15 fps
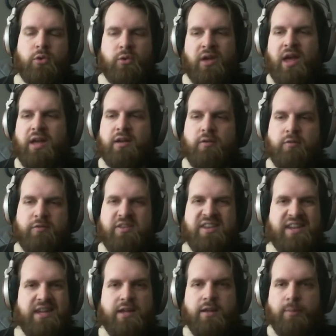you kind of
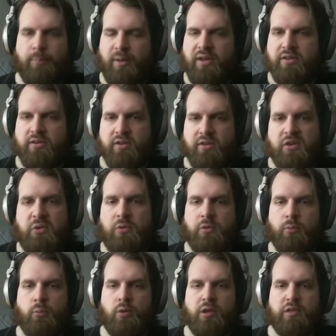need a button to do
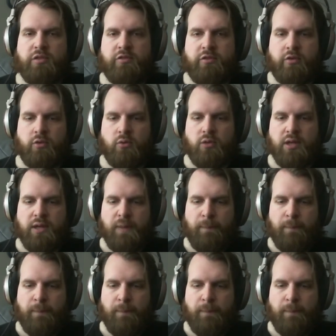them with. So